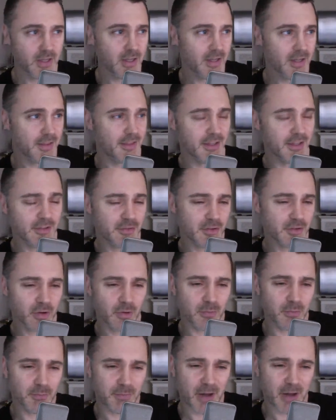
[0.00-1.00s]
things
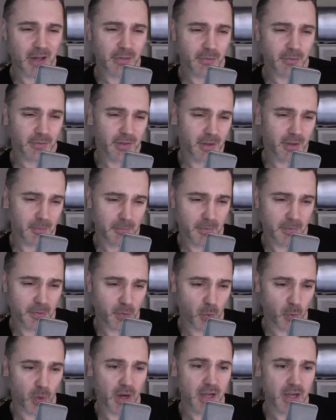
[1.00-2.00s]
don't bother them the
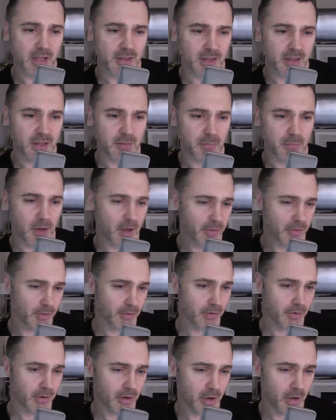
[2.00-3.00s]
way they
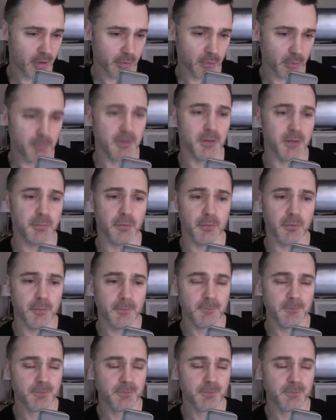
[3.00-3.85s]
bother other people.